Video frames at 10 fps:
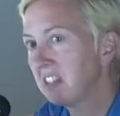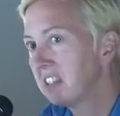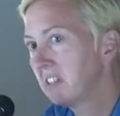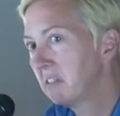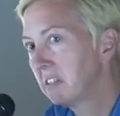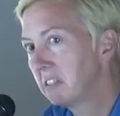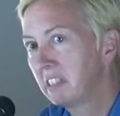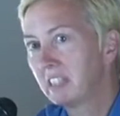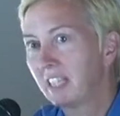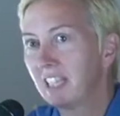all the tools
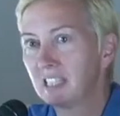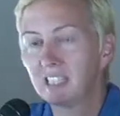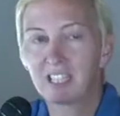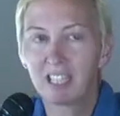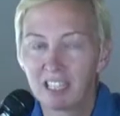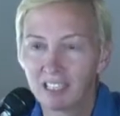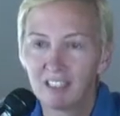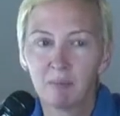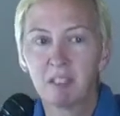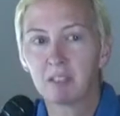and the keys to the
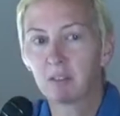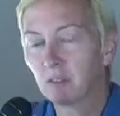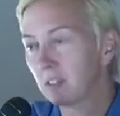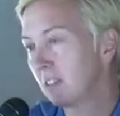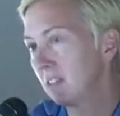kingdom and the tools